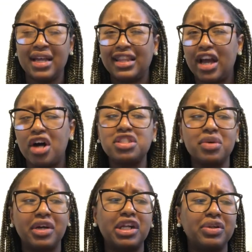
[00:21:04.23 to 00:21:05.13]
They
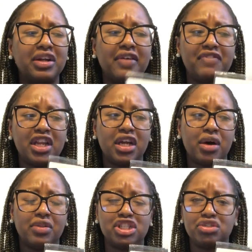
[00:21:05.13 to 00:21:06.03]
also included a
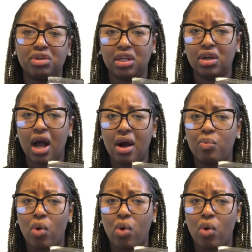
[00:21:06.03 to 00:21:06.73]
video that you can um,